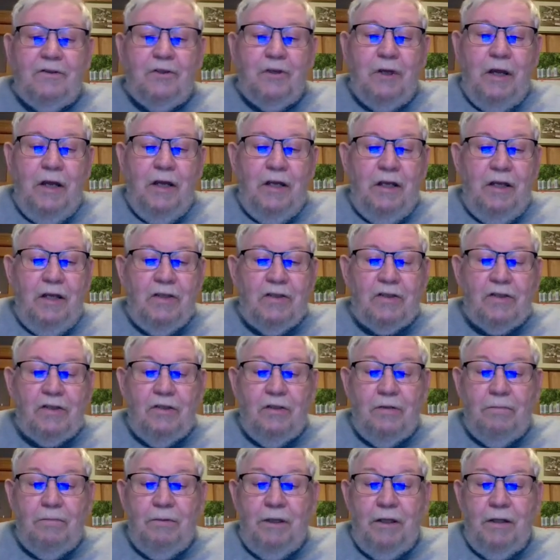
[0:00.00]
Chinese
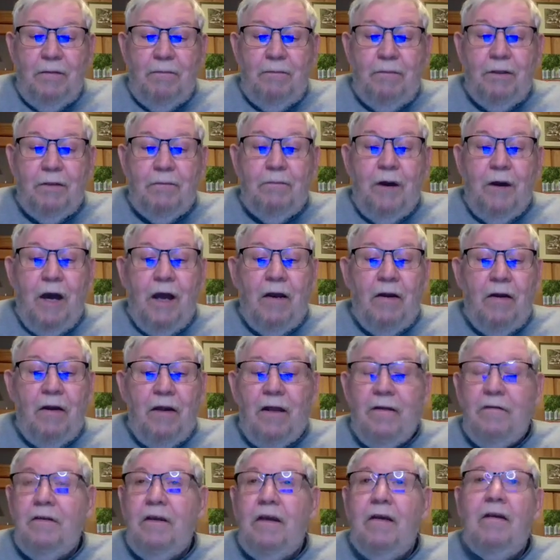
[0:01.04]
could be a big buyer
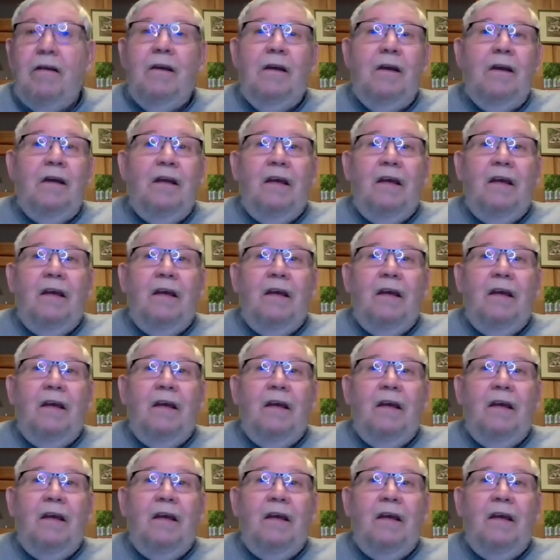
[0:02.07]
down there